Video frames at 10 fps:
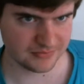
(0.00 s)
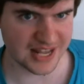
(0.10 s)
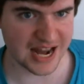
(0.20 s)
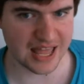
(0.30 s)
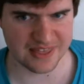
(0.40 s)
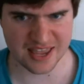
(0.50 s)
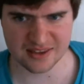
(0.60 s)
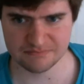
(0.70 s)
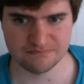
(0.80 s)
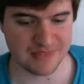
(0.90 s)
that I
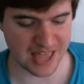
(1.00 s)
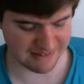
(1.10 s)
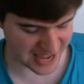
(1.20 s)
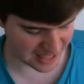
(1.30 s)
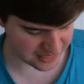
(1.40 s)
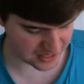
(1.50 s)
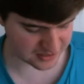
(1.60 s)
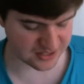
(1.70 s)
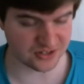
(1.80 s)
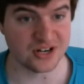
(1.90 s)
they I had
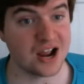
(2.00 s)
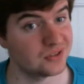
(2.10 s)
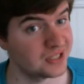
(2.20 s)
these because they're not